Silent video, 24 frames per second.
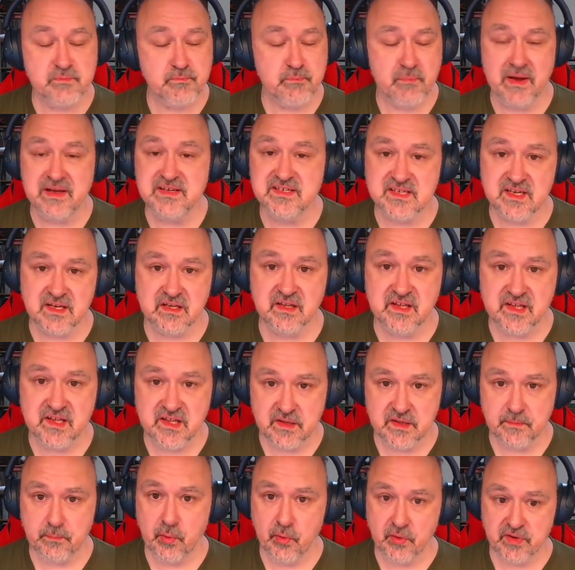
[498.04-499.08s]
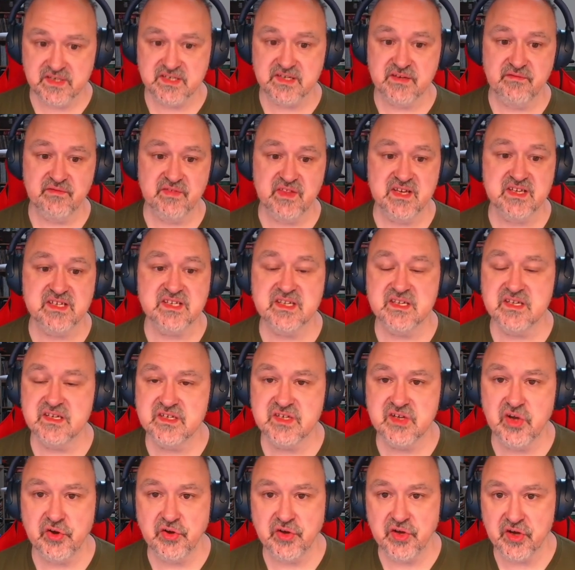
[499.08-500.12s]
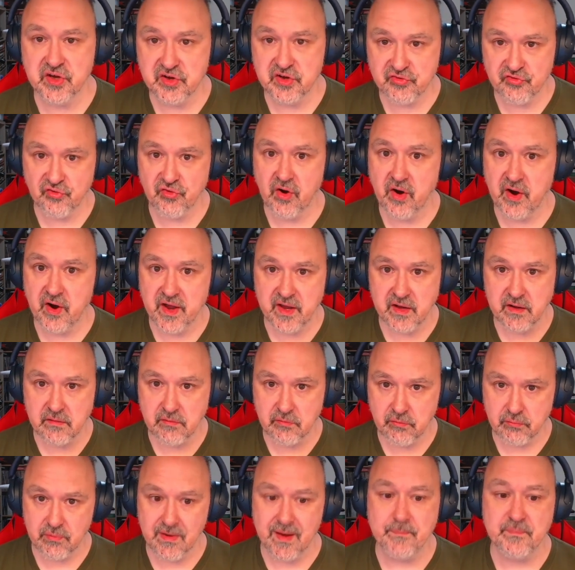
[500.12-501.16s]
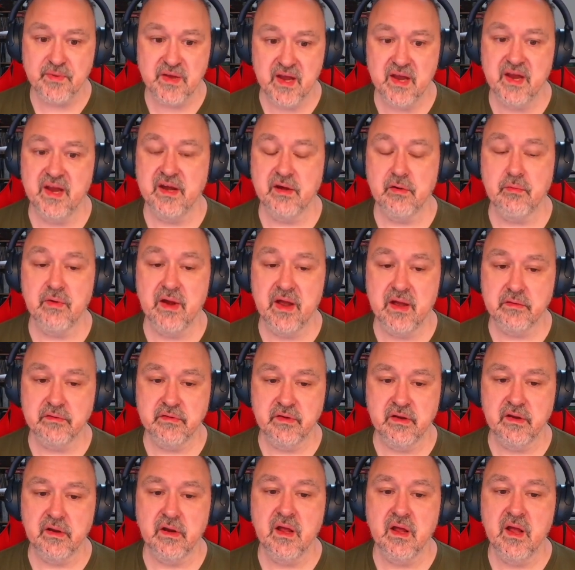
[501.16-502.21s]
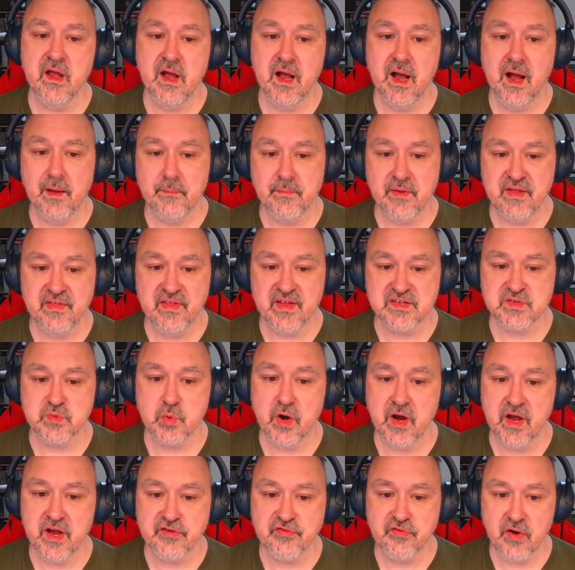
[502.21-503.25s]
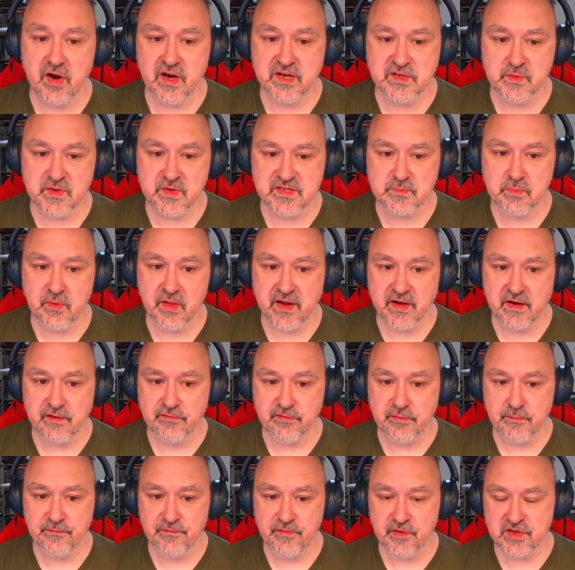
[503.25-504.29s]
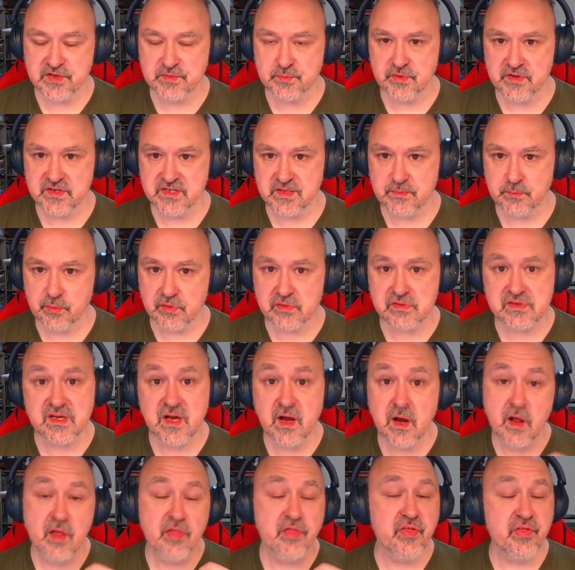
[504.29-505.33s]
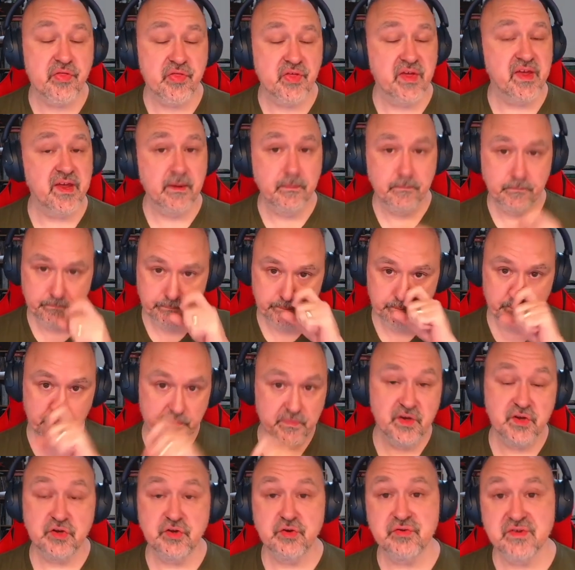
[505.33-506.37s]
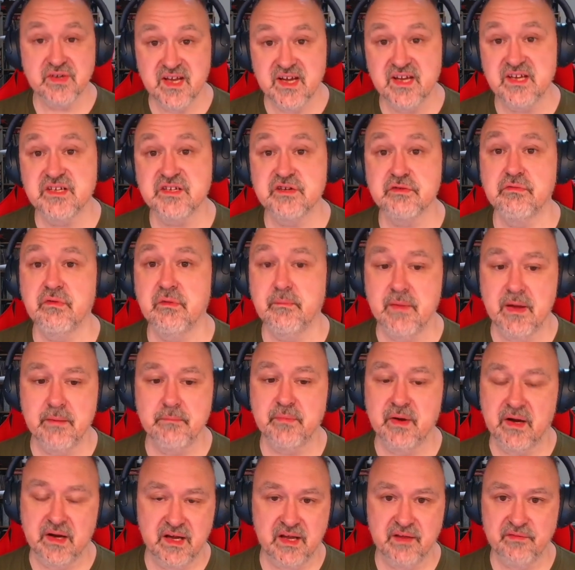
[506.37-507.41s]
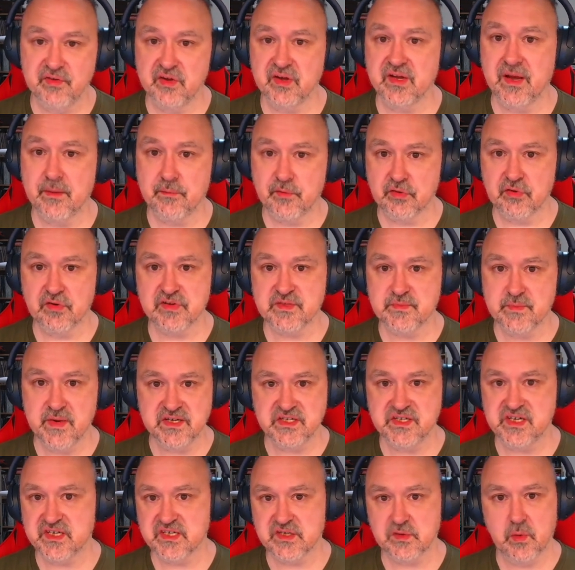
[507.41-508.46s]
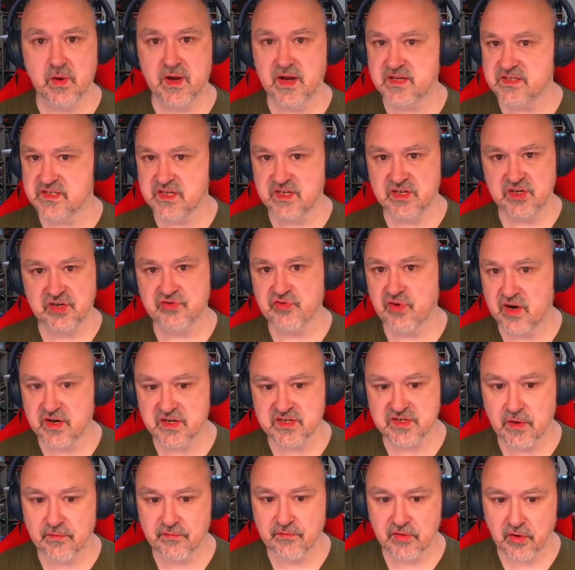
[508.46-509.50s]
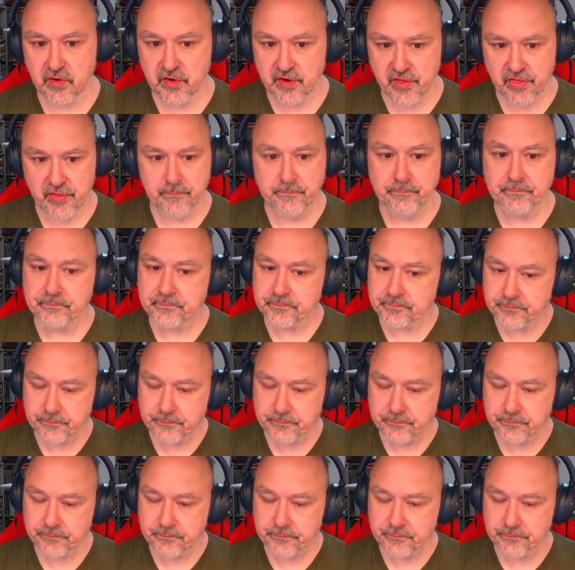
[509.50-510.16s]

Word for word: basically the point of this, so you could try and wrap your head around it, and that's why I tried to explain it from first principles. The thing that you need to remember if you come across magic squares and you're trying to solve a lot of them